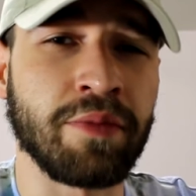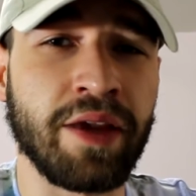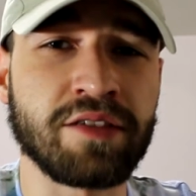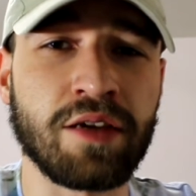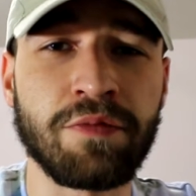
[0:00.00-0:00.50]

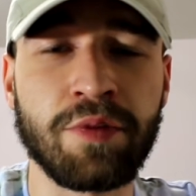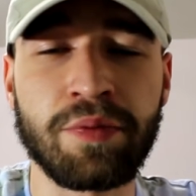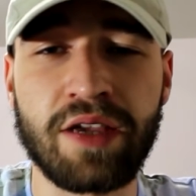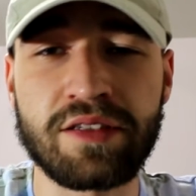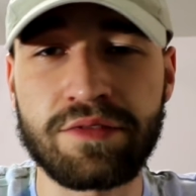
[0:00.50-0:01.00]
makes up for
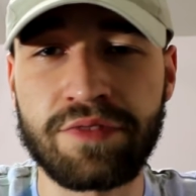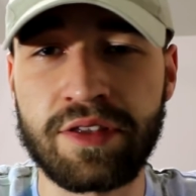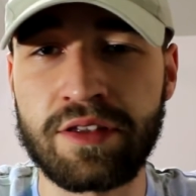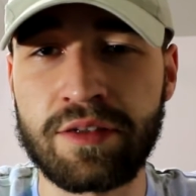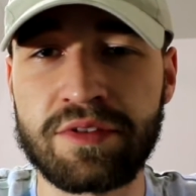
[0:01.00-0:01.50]
plastic
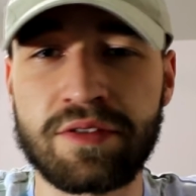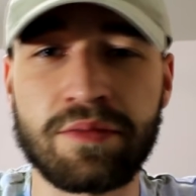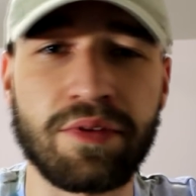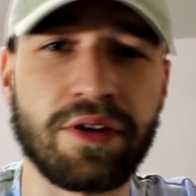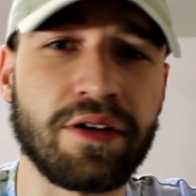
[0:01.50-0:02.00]
feed lips,
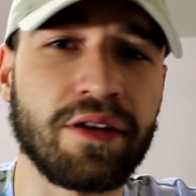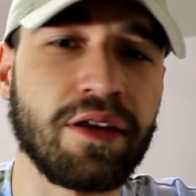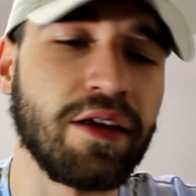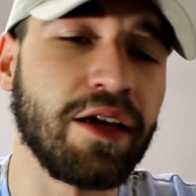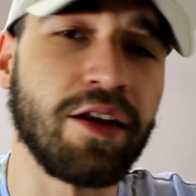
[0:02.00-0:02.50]
but
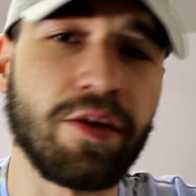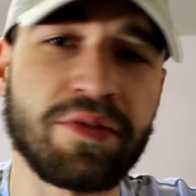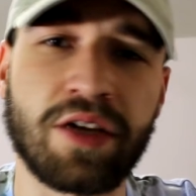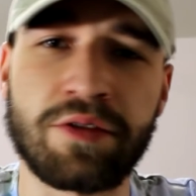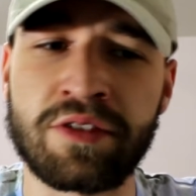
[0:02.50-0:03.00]
it
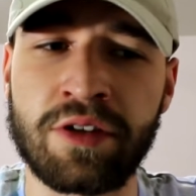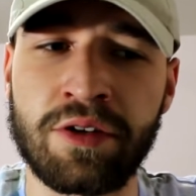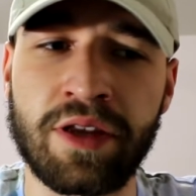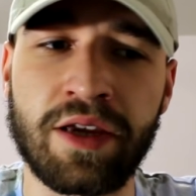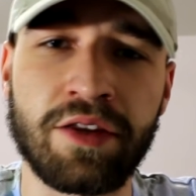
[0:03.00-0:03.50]
helps out to know
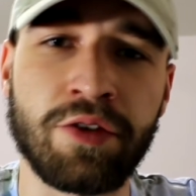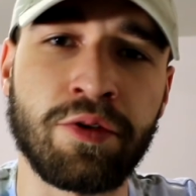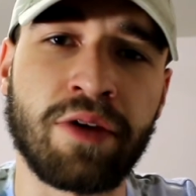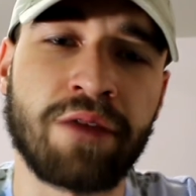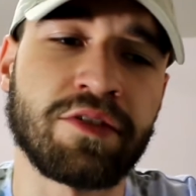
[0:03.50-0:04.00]
that you
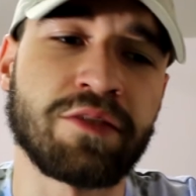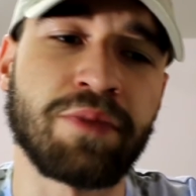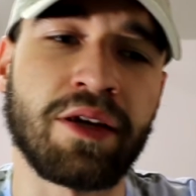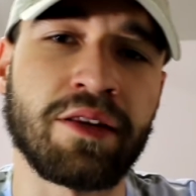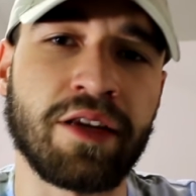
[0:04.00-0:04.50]
don't have to
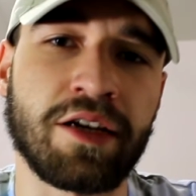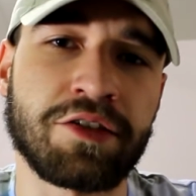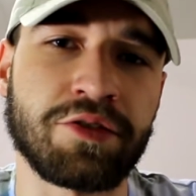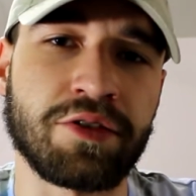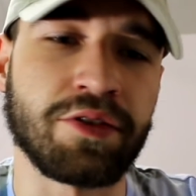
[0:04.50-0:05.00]
spend the
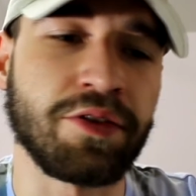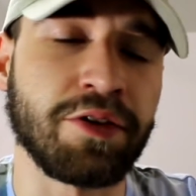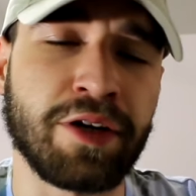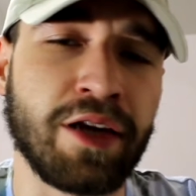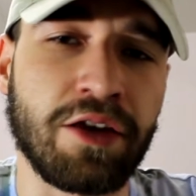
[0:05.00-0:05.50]
extra
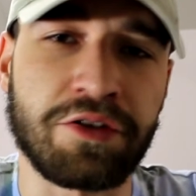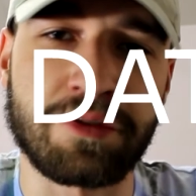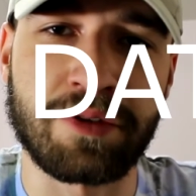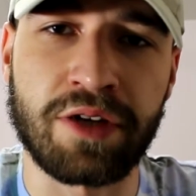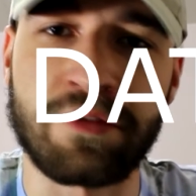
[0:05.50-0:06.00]
$30
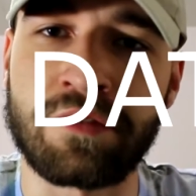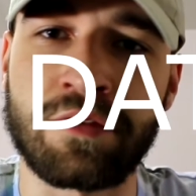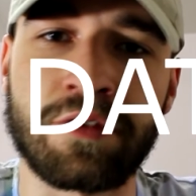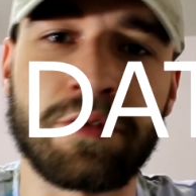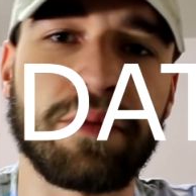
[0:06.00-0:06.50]
or whatever
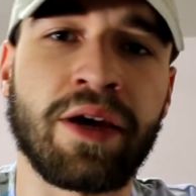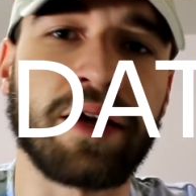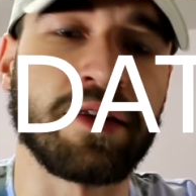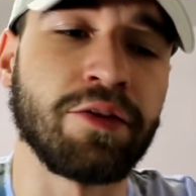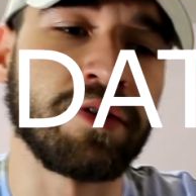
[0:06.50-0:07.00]
for a new
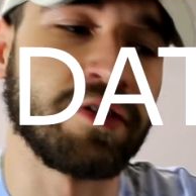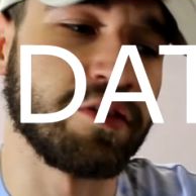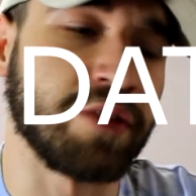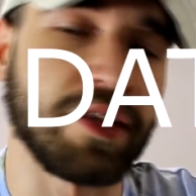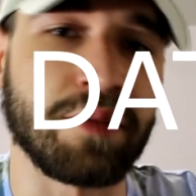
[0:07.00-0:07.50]
mag, that you can
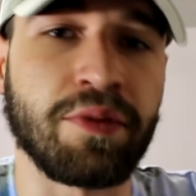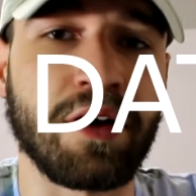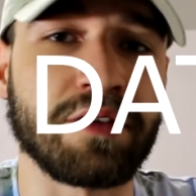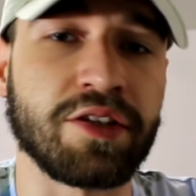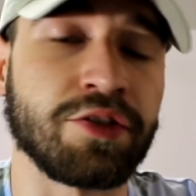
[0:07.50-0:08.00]
just get the
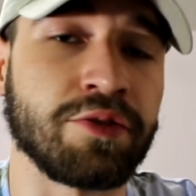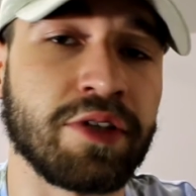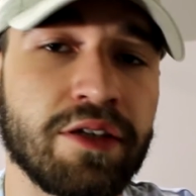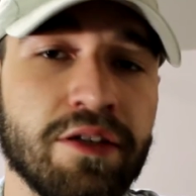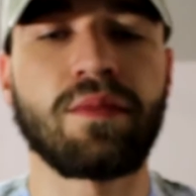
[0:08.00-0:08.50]
part that you
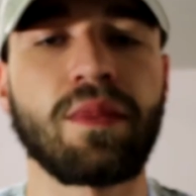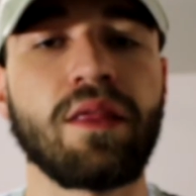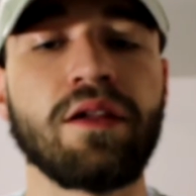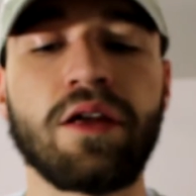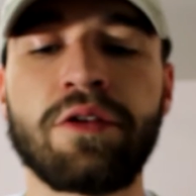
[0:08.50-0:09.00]
need.
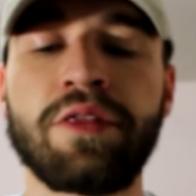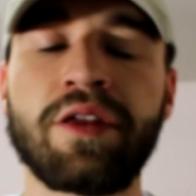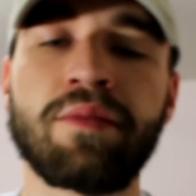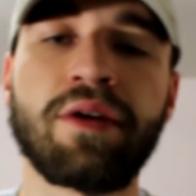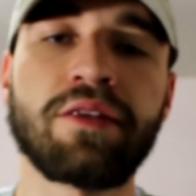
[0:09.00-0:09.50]
Another
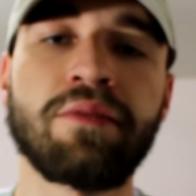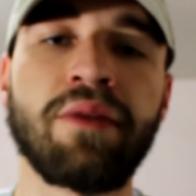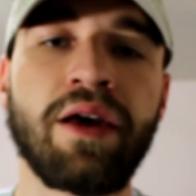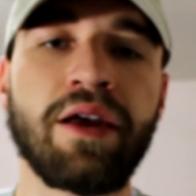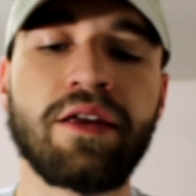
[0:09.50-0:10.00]
thing about the
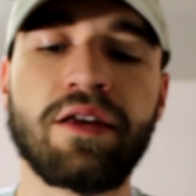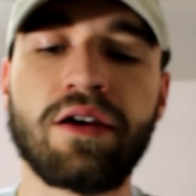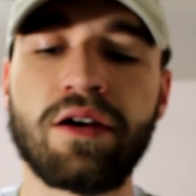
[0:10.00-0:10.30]
mag,